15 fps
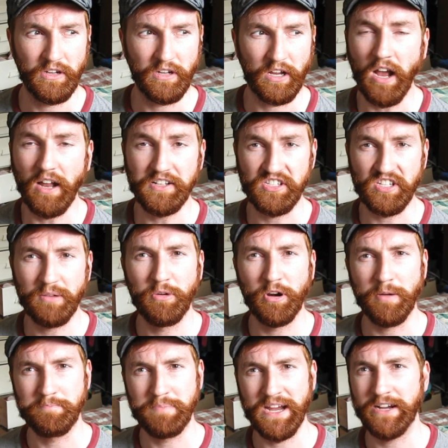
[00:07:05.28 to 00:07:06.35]
gotten
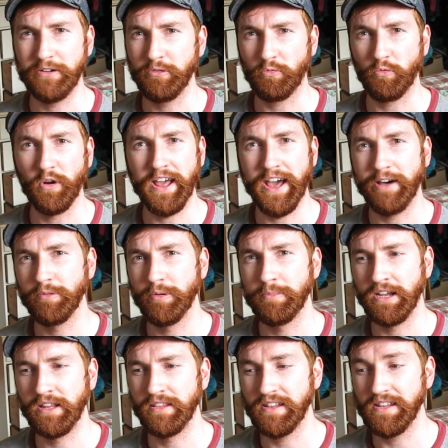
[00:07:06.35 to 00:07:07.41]
somewhere big with one album,
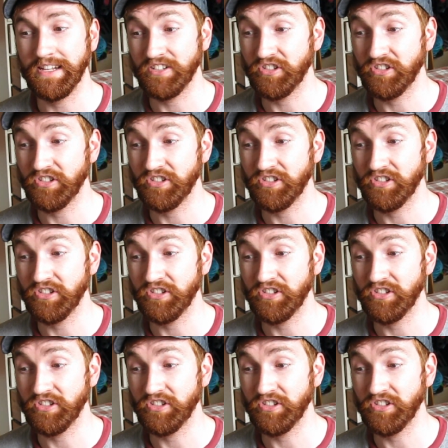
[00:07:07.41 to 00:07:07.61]
and then